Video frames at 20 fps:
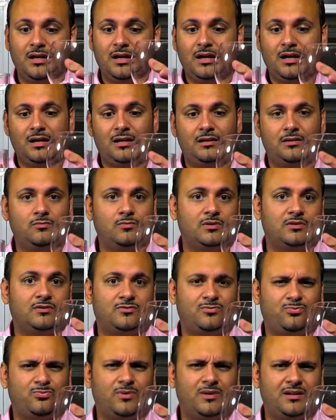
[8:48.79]
and what,
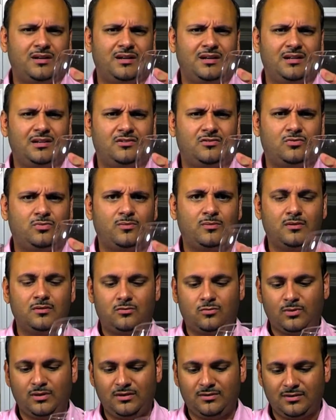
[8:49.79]

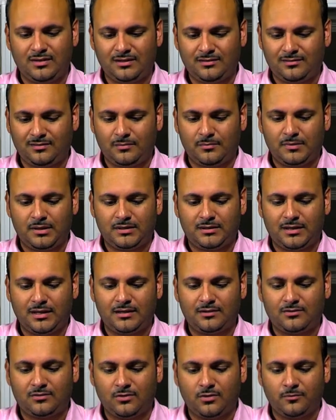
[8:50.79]
20 cents, something like
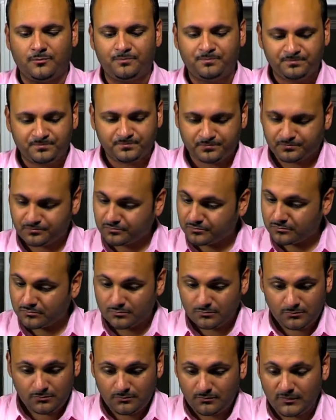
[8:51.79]
that. So
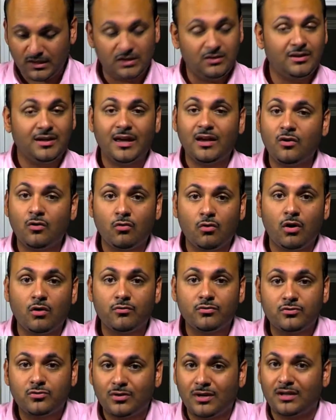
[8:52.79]
you can't go wrong
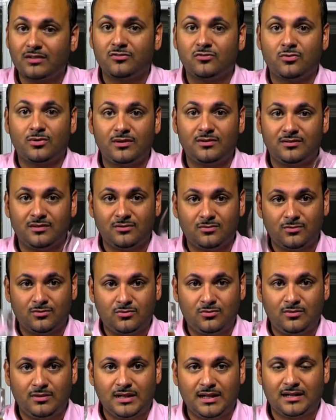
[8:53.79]
for $2.20 with
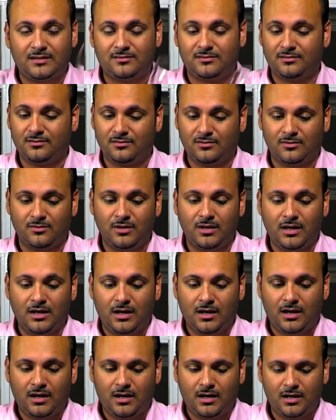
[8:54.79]
2 glasses. So
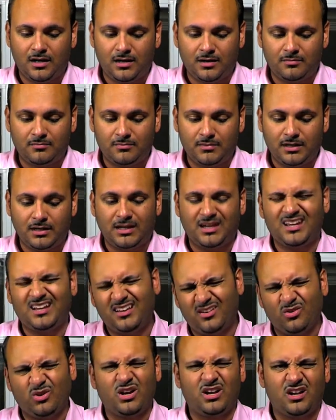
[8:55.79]
again,
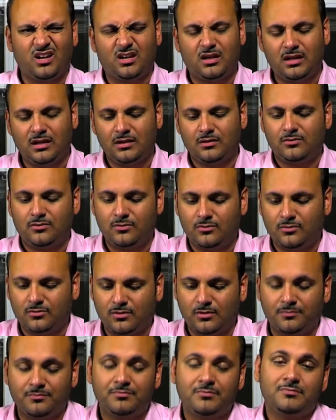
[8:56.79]
they're at IKEA too.
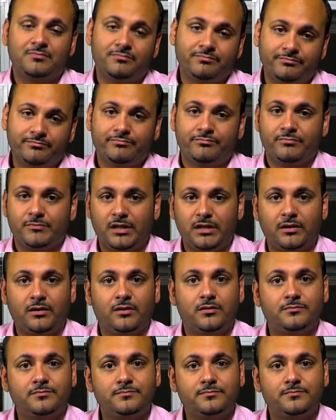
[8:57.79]
So there you go.